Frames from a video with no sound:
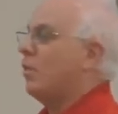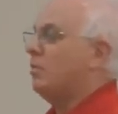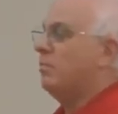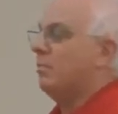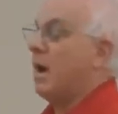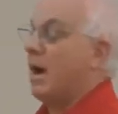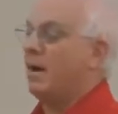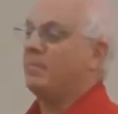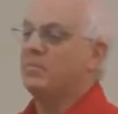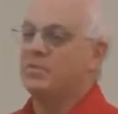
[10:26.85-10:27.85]
own
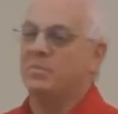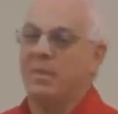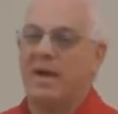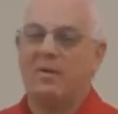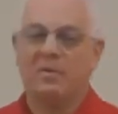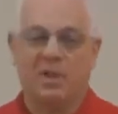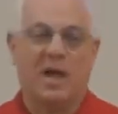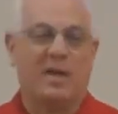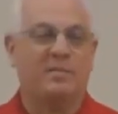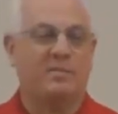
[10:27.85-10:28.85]
moms about
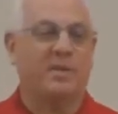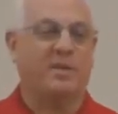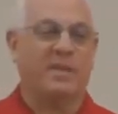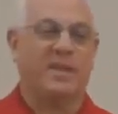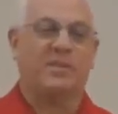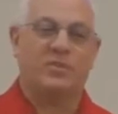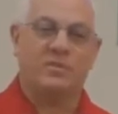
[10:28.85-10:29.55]
life and things,